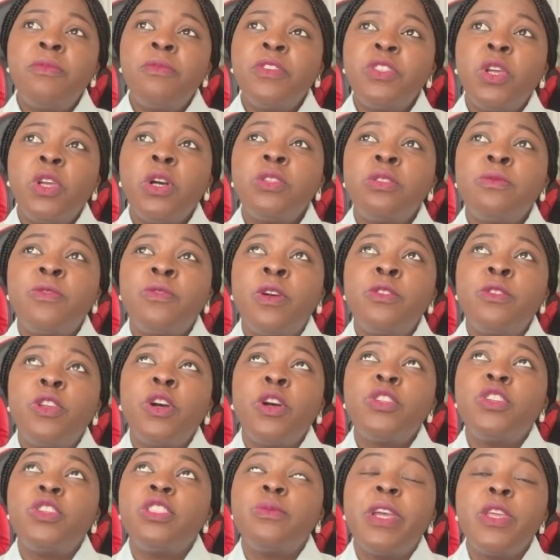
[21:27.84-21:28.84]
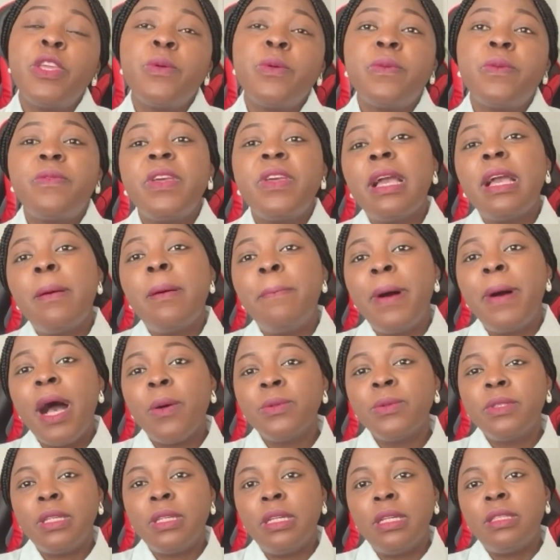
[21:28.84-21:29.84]
but doctors, when you think about
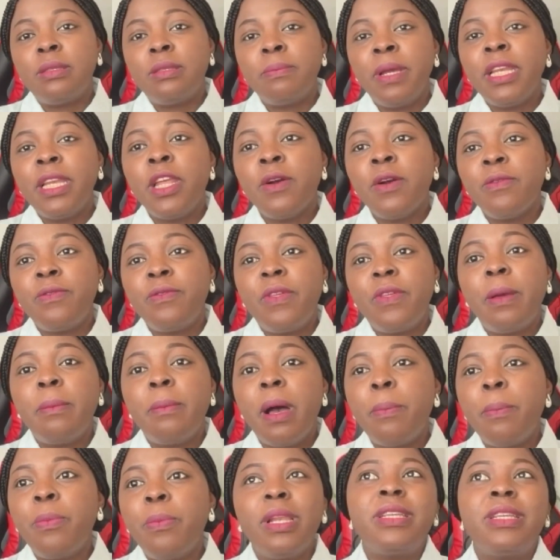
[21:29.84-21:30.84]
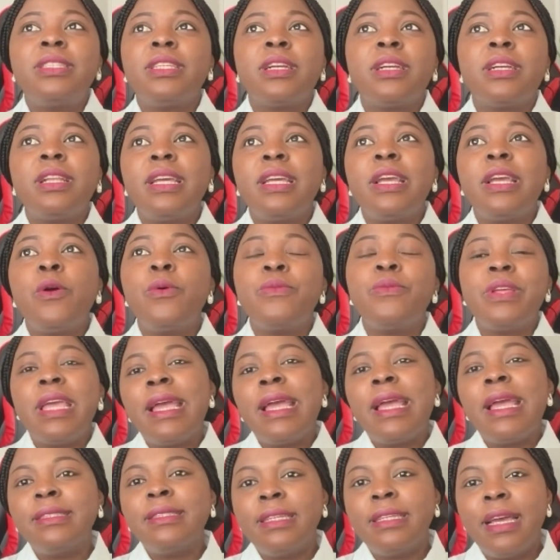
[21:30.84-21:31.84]
it, many of them are politically
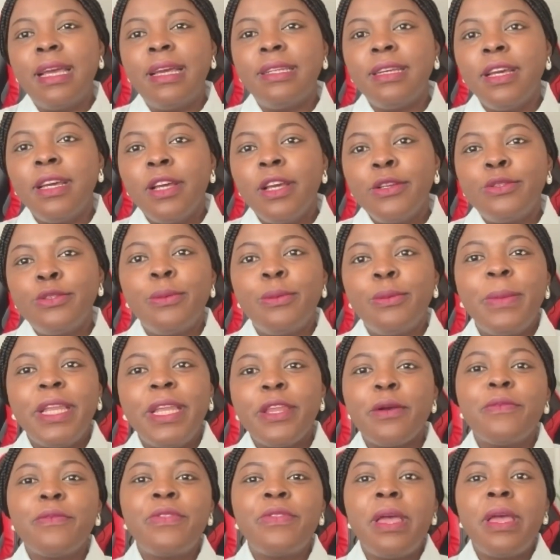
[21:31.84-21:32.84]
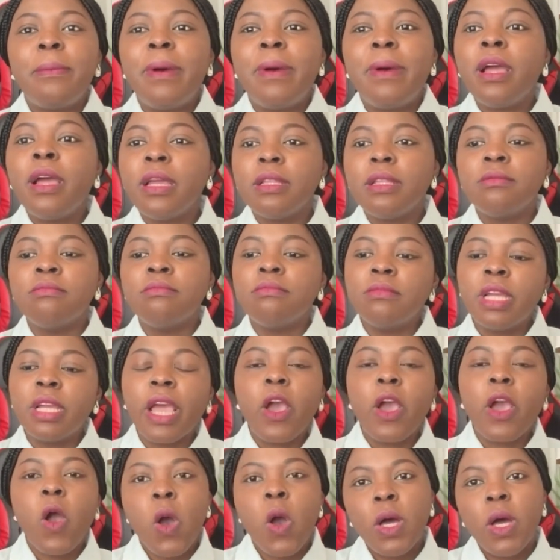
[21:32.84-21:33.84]
oriented. So many of them are
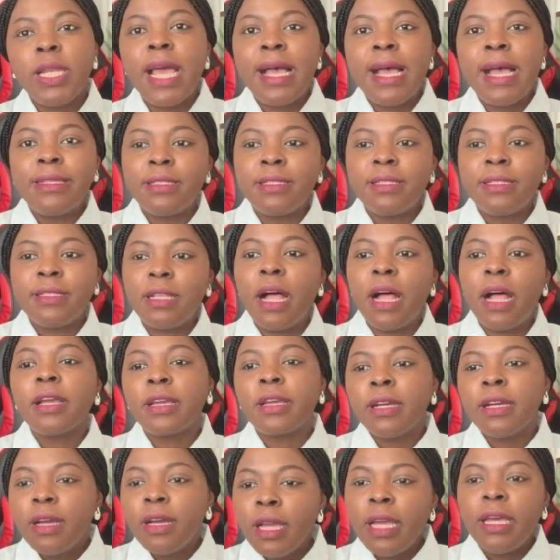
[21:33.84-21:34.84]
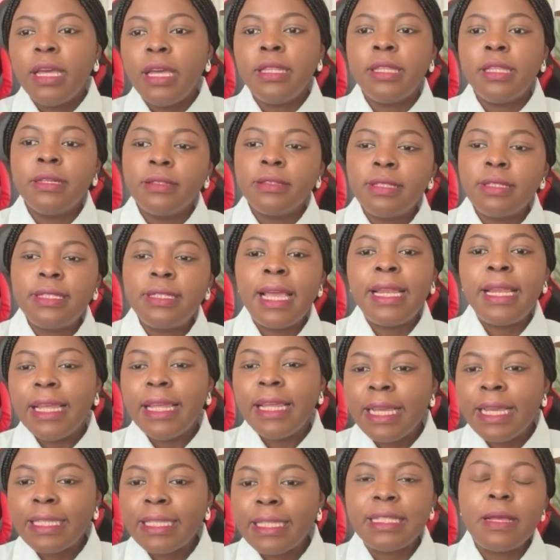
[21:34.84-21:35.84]
in corners, like in the
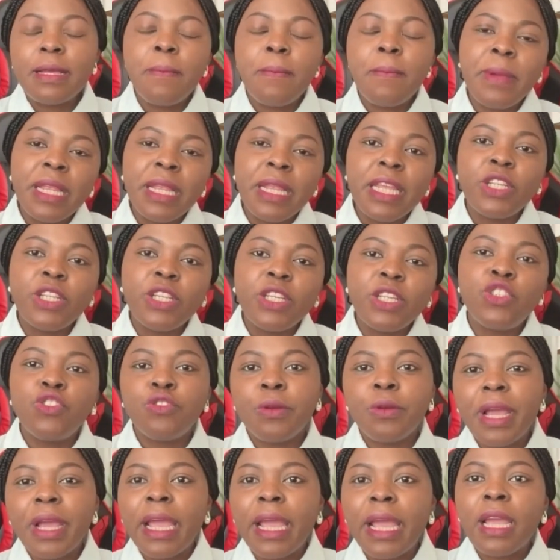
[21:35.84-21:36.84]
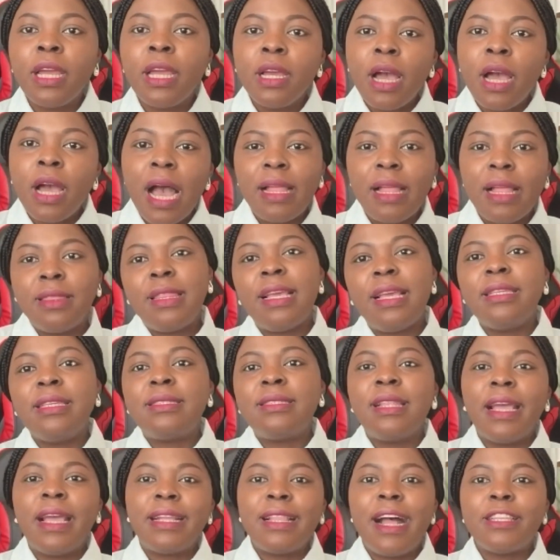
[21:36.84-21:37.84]
Senate, in the ministry, and things
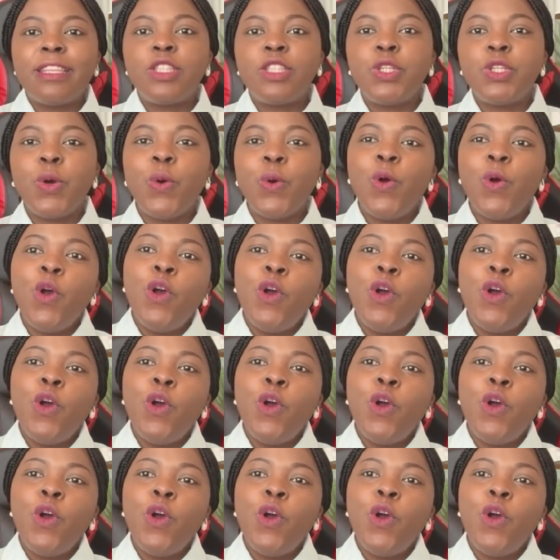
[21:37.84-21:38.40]
like that. So